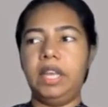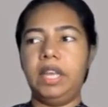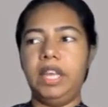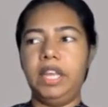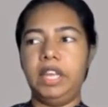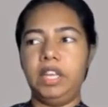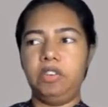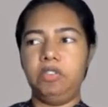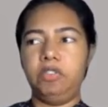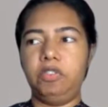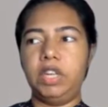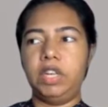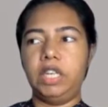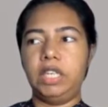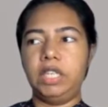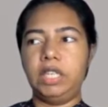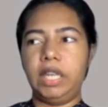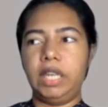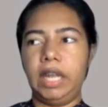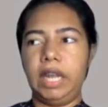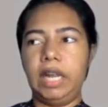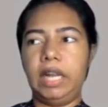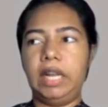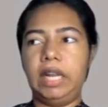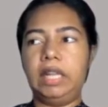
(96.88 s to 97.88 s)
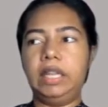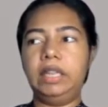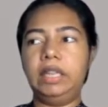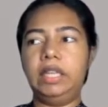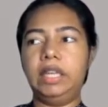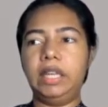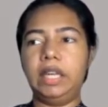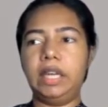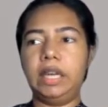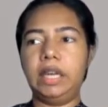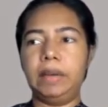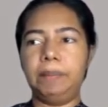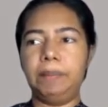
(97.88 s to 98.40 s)
It will tell
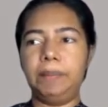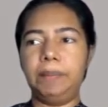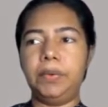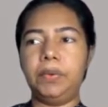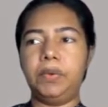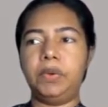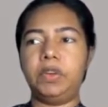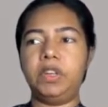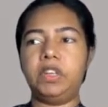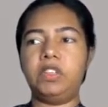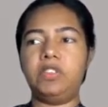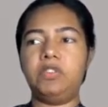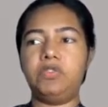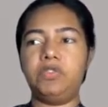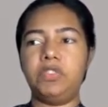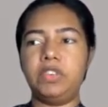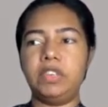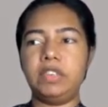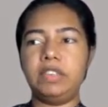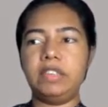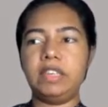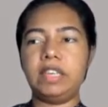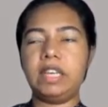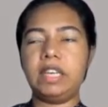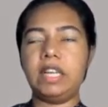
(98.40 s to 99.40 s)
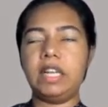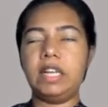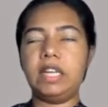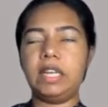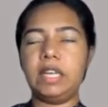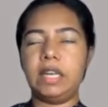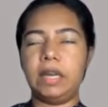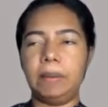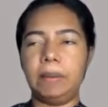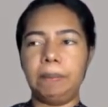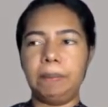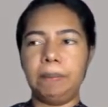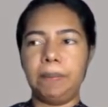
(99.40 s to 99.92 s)
the computer's physical
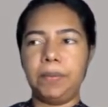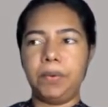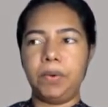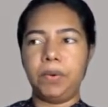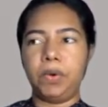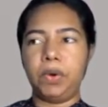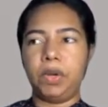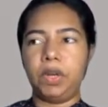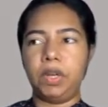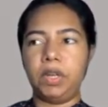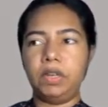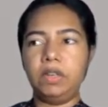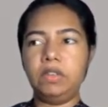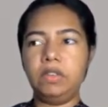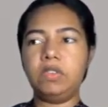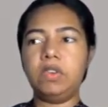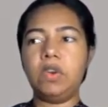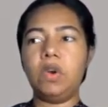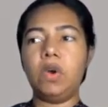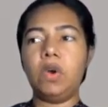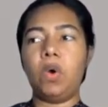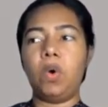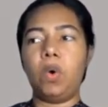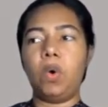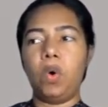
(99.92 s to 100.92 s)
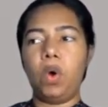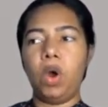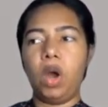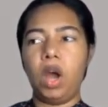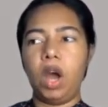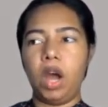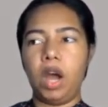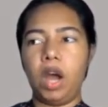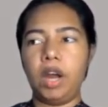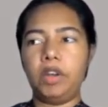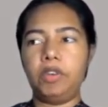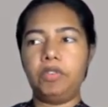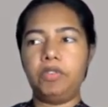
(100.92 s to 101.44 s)
components or
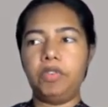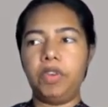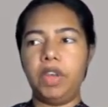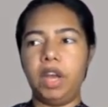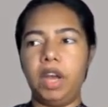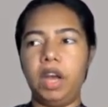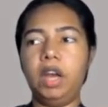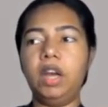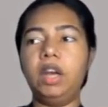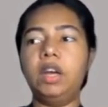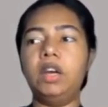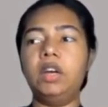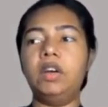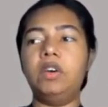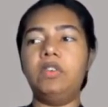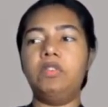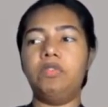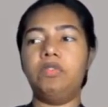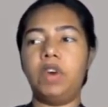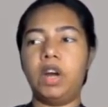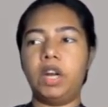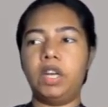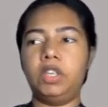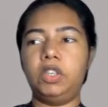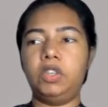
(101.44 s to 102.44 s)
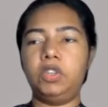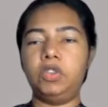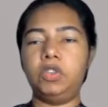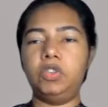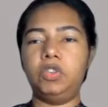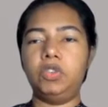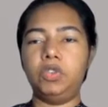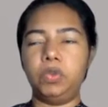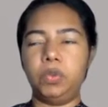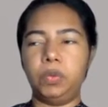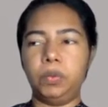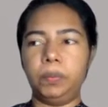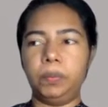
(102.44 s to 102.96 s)
hardware what to
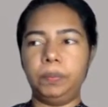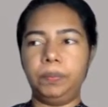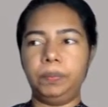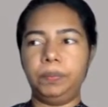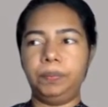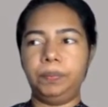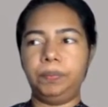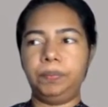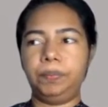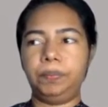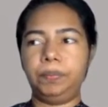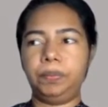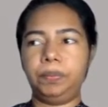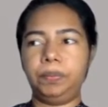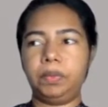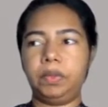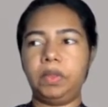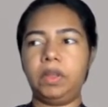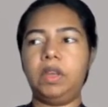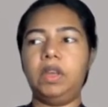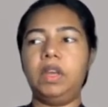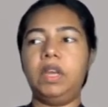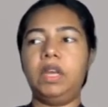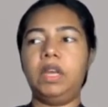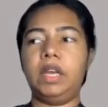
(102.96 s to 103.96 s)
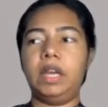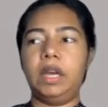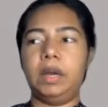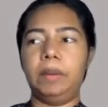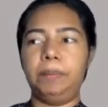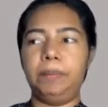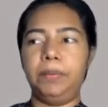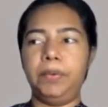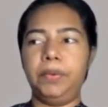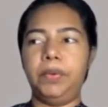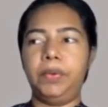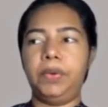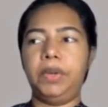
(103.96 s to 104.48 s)
do.
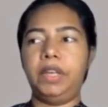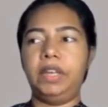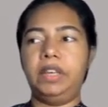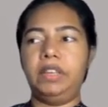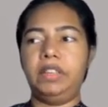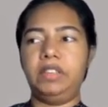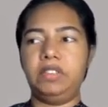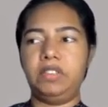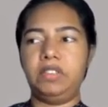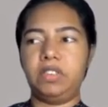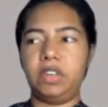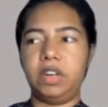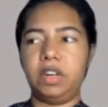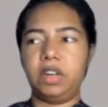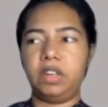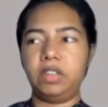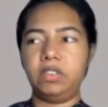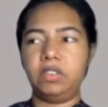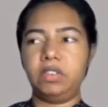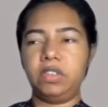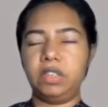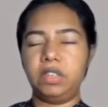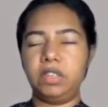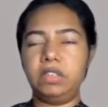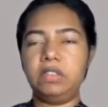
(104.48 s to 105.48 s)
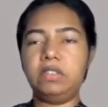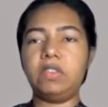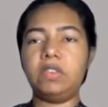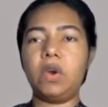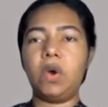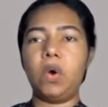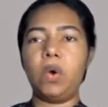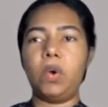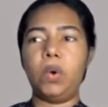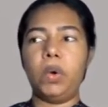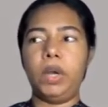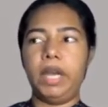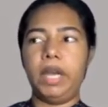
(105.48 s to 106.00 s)
Computer instructions
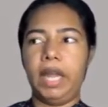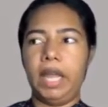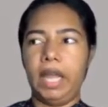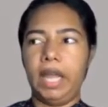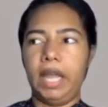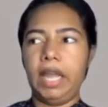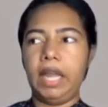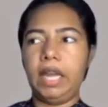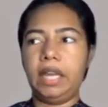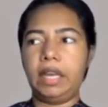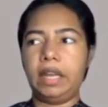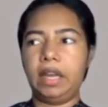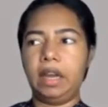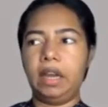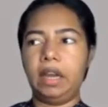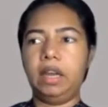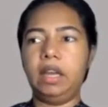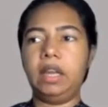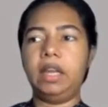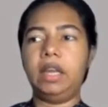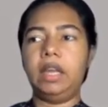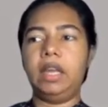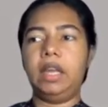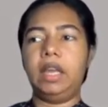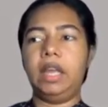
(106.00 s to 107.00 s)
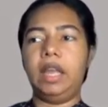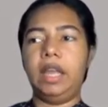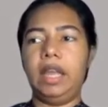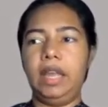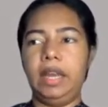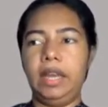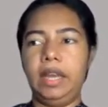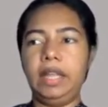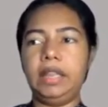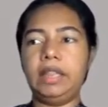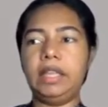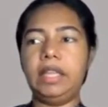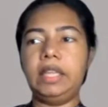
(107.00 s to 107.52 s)
or data,
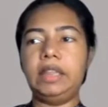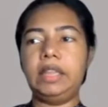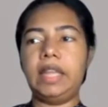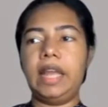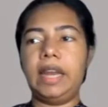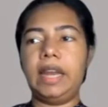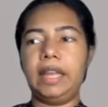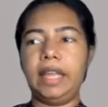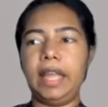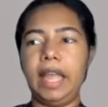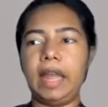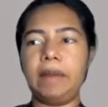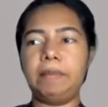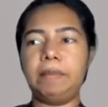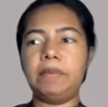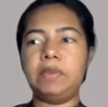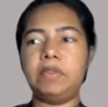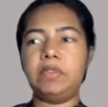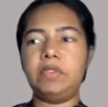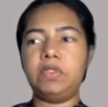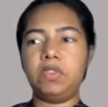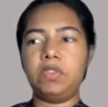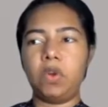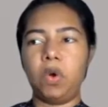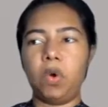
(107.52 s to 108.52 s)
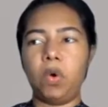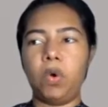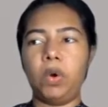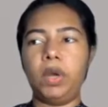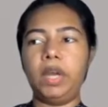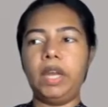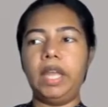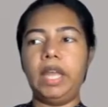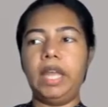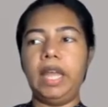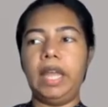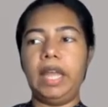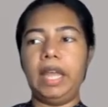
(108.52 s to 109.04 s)
anything that can be
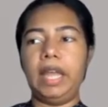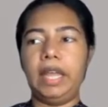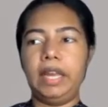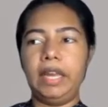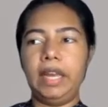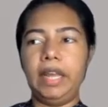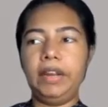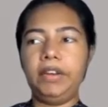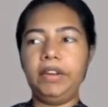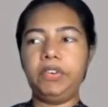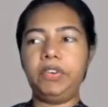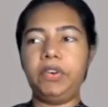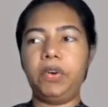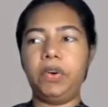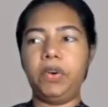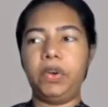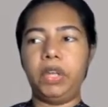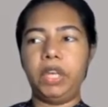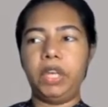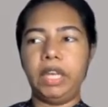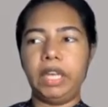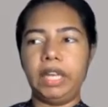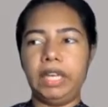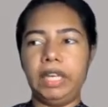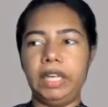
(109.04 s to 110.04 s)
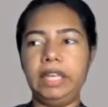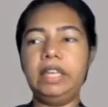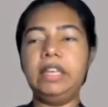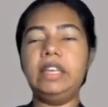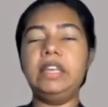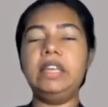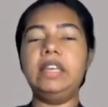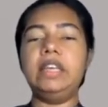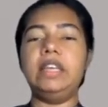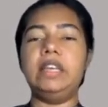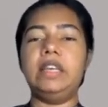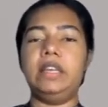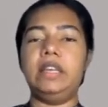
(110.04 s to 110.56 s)
stored electronically
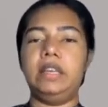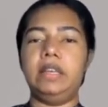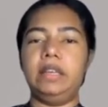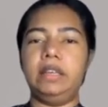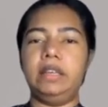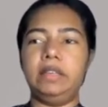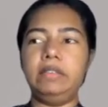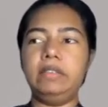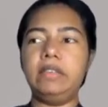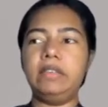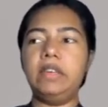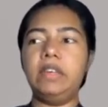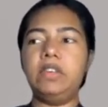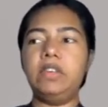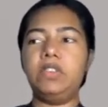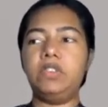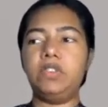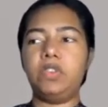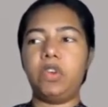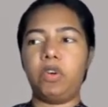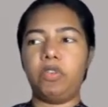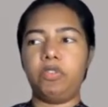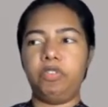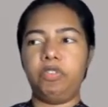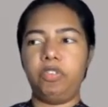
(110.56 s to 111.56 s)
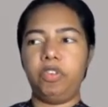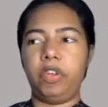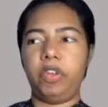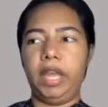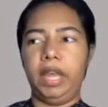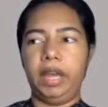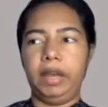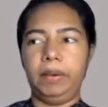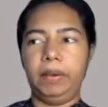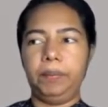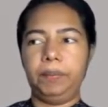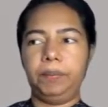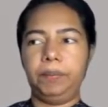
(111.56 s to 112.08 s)
is
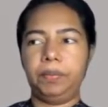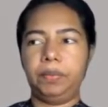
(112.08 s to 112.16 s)
software.